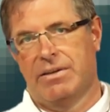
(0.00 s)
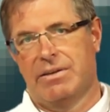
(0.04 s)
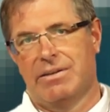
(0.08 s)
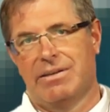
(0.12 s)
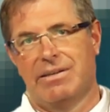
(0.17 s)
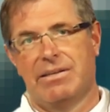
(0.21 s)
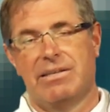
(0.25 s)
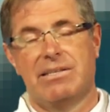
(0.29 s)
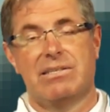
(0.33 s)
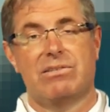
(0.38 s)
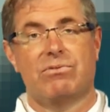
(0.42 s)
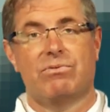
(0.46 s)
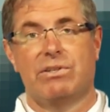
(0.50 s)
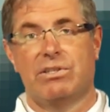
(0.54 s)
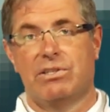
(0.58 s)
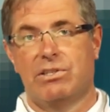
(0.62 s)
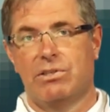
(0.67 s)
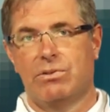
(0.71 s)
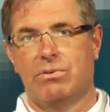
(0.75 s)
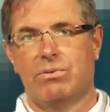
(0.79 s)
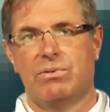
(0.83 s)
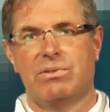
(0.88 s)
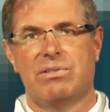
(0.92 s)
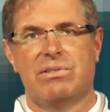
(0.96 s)
is
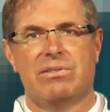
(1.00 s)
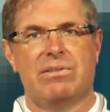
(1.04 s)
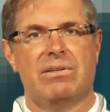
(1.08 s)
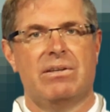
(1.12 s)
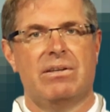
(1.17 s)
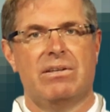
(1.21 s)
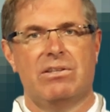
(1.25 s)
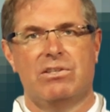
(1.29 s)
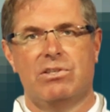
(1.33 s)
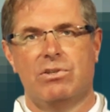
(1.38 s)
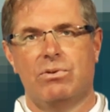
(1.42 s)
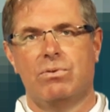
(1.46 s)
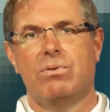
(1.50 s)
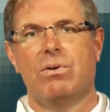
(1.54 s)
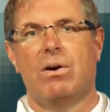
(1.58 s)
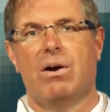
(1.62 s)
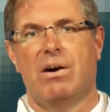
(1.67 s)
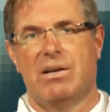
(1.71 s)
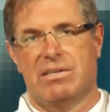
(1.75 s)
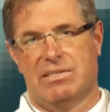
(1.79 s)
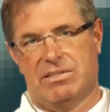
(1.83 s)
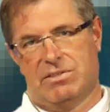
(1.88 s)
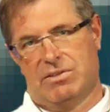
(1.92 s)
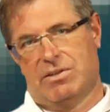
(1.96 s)
reduced due to
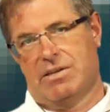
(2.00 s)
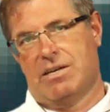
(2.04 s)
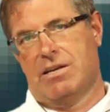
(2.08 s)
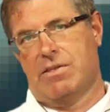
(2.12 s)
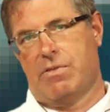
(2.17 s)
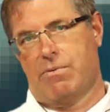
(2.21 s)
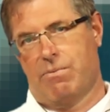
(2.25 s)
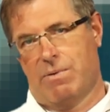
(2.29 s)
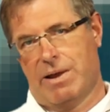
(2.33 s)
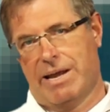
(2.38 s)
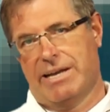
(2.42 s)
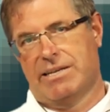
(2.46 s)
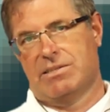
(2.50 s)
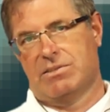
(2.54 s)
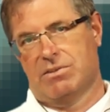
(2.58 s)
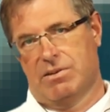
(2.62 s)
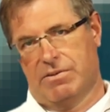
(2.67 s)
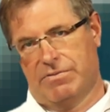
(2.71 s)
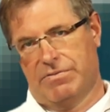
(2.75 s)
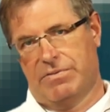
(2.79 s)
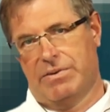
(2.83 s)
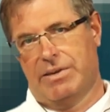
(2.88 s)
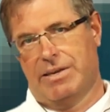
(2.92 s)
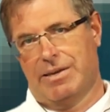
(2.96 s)
osteoarthritis
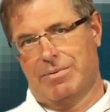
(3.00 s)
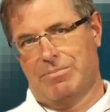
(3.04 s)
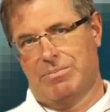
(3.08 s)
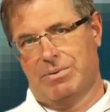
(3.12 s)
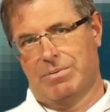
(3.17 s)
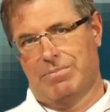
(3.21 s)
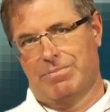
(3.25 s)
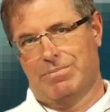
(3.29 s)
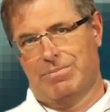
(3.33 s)
of the hip.